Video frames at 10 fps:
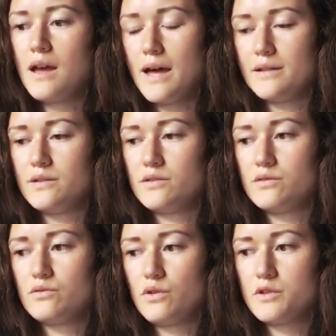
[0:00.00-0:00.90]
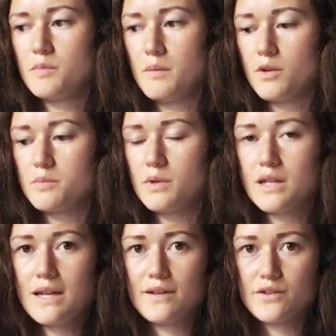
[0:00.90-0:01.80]
and not spend much
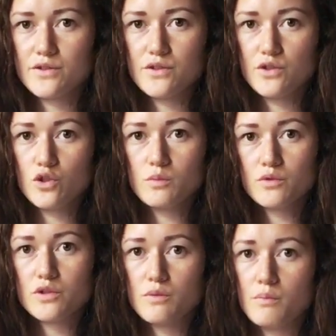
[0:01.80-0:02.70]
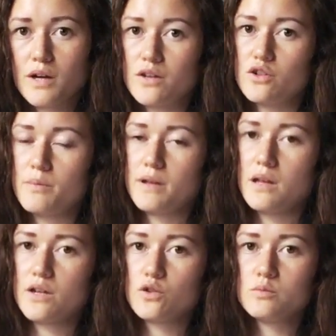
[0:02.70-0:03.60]
money and just do normal supermarket
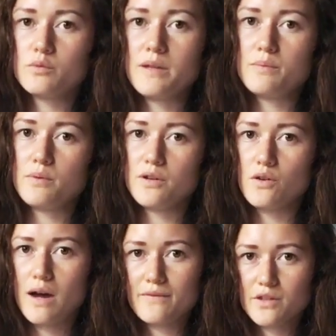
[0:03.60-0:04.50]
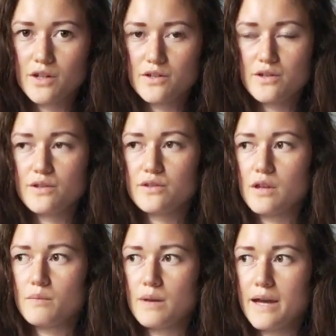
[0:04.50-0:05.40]
shopping like normal people and not have to go to
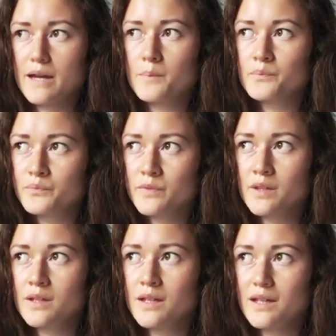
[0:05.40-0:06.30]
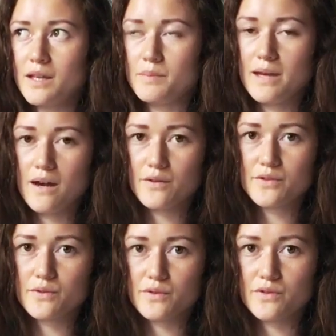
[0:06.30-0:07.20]
some like hippie
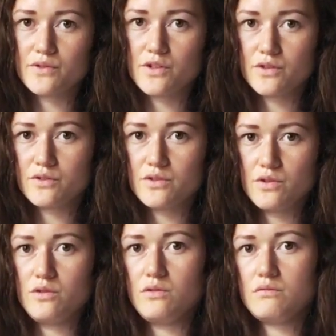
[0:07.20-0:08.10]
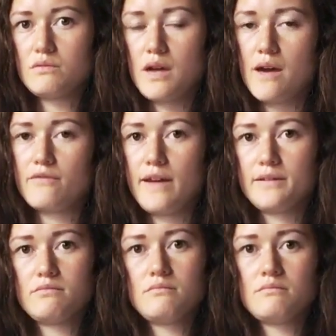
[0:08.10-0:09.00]
health stores just to get
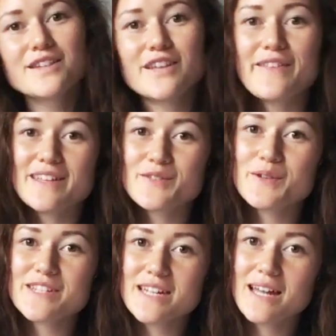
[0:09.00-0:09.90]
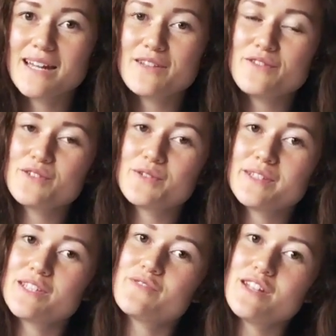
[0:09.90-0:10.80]
fed. So thanks for watching, and if you
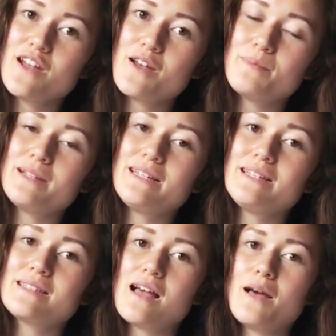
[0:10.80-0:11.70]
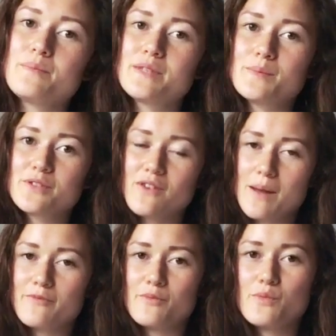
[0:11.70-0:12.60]
enjoyed this video, please
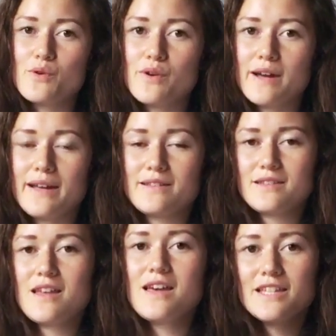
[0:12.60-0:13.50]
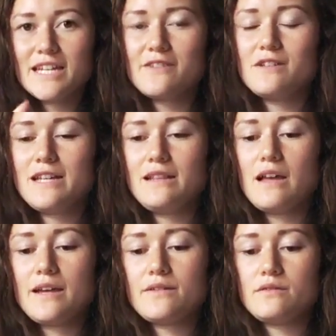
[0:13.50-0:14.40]
subscribe for more. It's generally
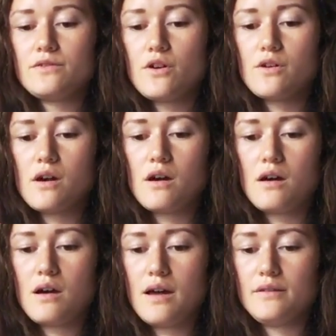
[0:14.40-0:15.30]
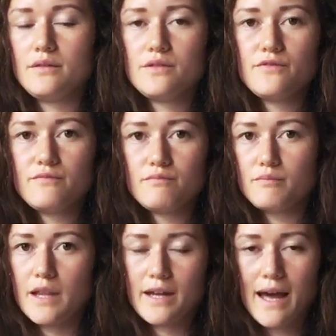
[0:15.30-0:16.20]
like yoga and
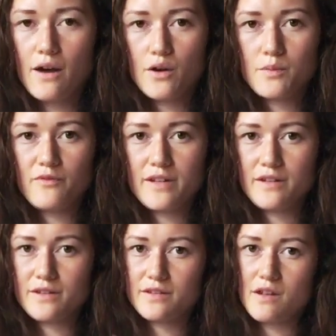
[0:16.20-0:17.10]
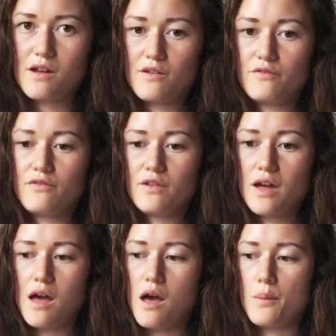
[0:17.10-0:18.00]
like at home fitness stuff
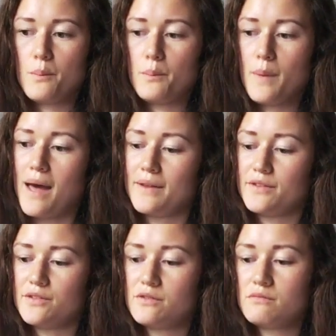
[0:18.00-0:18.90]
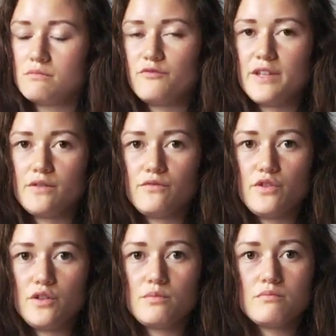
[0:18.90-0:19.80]
and vegan
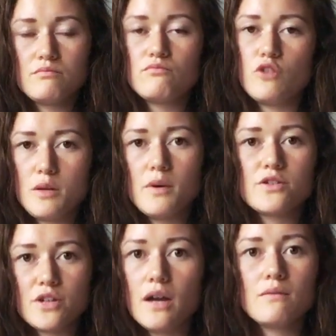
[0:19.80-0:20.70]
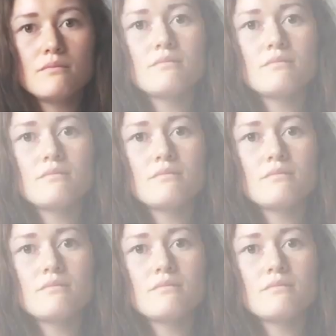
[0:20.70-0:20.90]
food, pretty much it.